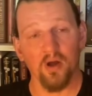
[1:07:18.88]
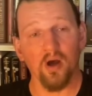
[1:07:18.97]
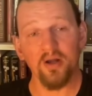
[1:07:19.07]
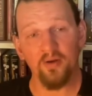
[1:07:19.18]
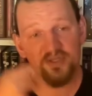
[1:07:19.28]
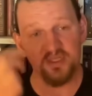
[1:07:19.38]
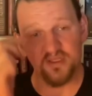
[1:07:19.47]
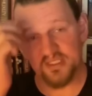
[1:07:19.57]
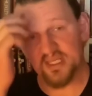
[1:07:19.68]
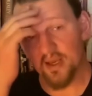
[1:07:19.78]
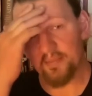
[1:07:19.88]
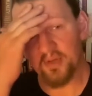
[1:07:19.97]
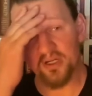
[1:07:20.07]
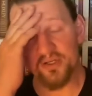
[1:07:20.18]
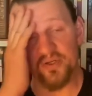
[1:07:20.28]
Oh no, I was just going to say I'm
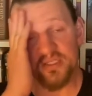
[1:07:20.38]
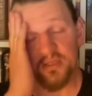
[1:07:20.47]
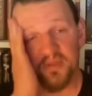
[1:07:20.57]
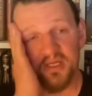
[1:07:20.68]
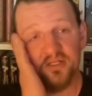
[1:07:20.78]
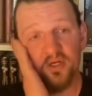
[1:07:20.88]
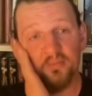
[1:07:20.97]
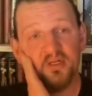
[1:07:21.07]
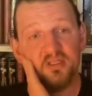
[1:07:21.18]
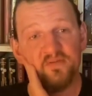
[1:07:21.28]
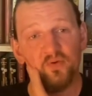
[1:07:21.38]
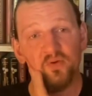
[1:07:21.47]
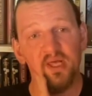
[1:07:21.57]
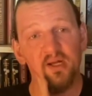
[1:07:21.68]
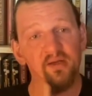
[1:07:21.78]
going to do something in dominance for
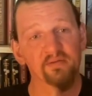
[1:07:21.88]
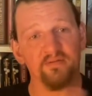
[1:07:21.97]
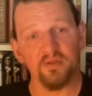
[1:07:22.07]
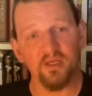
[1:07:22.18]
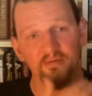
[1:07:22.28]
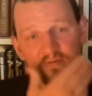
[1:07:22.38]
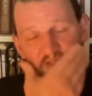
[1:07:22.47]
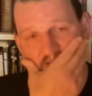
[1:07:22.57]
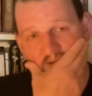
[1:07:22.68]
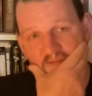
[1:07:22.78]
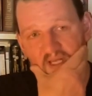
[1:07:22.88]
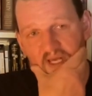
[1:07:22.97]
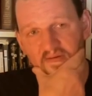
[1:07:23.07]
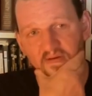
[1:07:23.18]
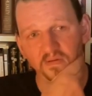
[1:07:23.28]
that. I was told
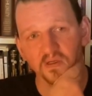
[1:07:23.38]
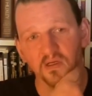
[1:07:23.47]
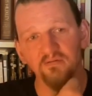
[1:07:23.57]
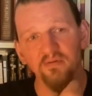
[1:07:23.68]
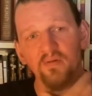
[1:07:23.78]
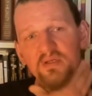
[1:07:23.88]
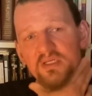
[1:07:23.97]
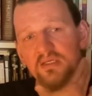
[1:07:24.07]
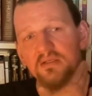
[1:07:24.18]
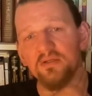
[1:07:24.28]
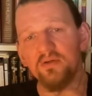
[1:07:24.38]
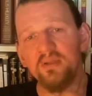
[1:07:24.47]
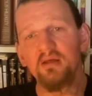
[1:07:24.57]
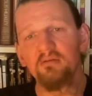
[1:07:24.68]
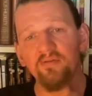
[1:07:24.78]
Dave I'll kind of volunteer to do
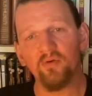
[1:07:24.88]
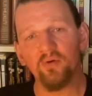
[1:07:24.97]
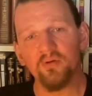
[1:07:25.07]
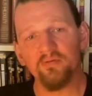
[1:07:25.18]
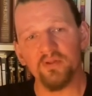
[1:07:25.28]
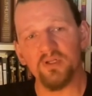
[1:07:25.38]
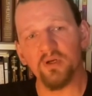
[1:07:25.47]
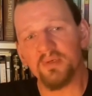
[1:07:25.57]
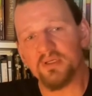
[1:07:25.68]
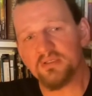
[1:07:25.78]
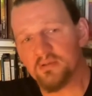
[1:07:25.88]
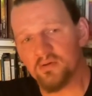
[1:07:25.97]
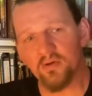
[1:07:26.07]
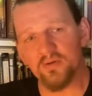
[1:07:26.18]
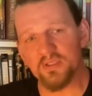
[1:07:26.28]
that for the dominance
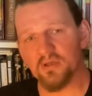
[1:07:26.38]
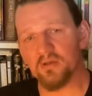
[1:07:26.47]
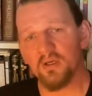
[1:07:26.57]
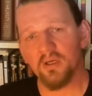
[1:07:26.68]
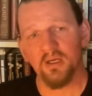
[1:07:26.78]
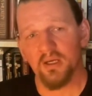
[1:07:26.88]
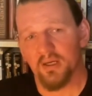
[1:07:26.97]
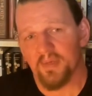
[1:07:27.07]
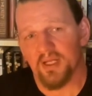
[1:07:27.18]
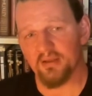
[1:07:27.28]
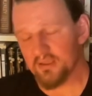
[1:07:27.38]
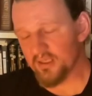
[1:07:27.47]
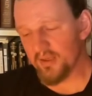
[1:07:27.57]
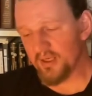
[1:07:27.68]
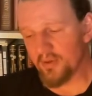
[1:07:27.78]
crew. So, but
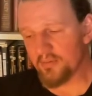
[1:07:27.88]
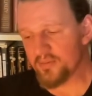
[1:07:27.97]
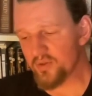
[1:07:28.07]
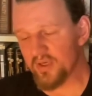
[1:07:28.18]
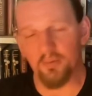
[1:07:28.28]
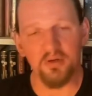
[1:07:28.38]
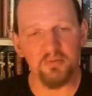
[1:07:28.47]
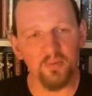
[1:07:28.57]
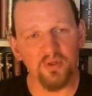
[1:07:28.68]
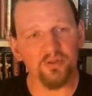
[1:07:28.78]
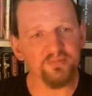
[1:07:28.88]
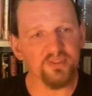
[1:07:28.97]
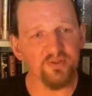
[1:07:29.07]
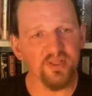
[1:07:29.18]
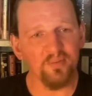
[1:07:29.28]
I'm sure anyone would be welcome
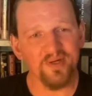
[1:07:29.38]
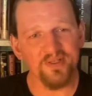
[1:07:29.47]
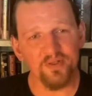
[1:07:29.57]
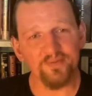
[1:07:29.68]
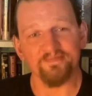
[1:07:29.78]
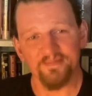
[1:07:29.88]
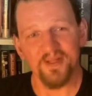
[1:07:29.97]
to do that when it's on.